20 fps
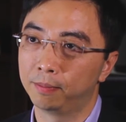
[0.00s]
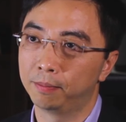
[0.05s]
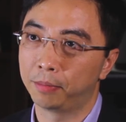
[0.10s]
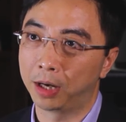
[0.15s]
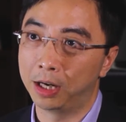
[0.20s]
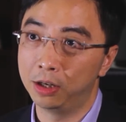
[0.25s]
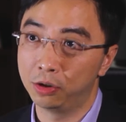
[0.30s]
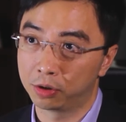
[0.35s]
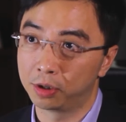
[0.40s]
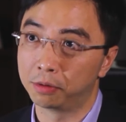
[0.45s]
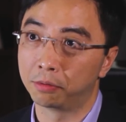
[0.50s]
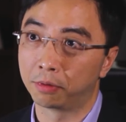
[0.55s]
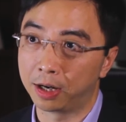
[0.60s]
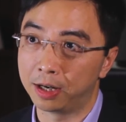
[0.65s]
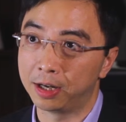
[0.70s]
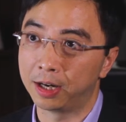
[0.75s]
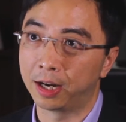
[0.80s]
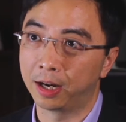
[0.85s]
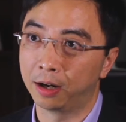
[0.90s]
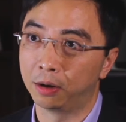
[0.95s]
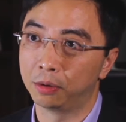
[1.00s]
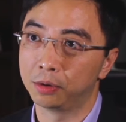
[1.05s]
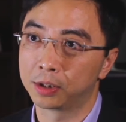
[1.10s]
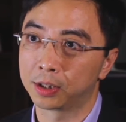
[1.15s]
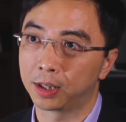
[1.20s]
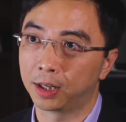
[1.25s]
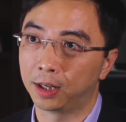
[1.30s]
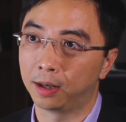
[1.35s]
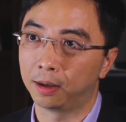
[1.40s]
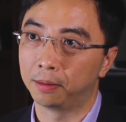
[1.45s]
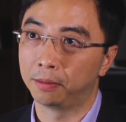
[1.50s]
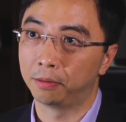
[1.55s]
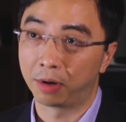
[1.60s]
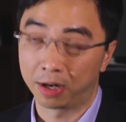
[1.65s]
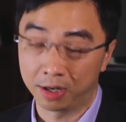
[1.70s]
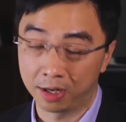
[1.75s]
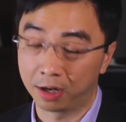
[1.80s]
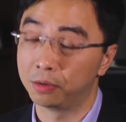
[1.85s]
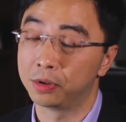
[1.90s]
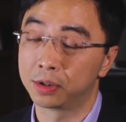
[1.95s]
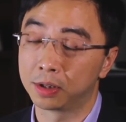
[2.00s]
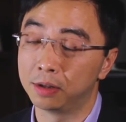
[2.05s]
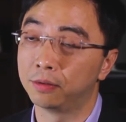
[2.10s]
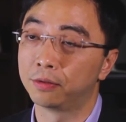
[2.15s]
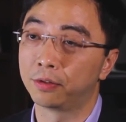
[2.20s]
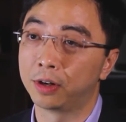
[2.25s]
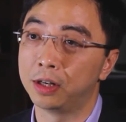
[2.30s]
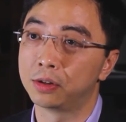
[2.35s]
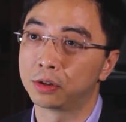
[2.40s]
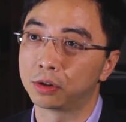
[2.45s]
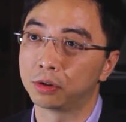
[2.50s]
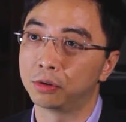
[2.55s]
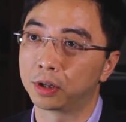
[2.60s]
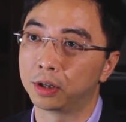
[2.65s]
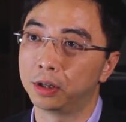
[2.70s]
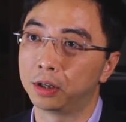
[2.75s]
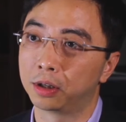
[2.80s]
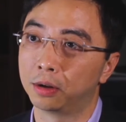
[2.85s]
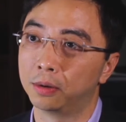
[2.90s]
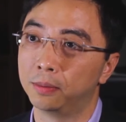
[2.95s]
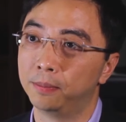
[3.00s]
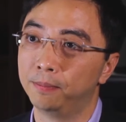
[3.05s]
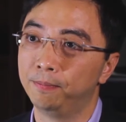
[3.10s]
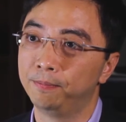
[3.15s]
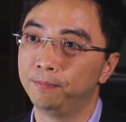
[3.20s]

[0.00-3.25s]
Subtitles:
patient right now. Right now, it's in phase 2 clinical.